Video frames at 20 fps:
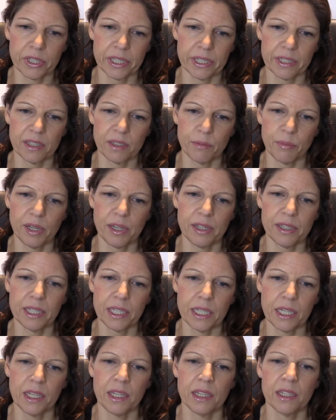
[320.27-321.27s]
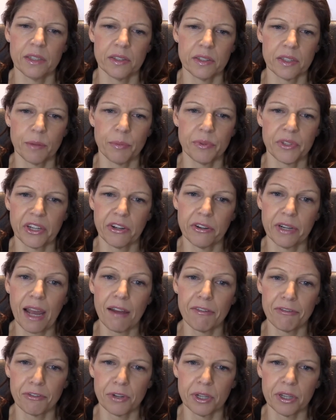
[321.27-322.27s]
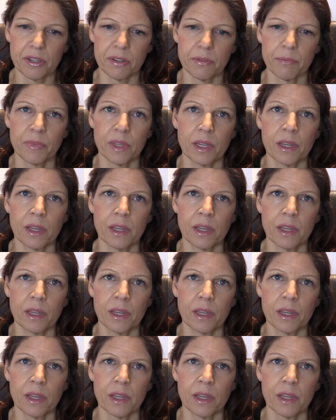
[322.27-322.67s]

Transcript: instability in sub Saharan Africa.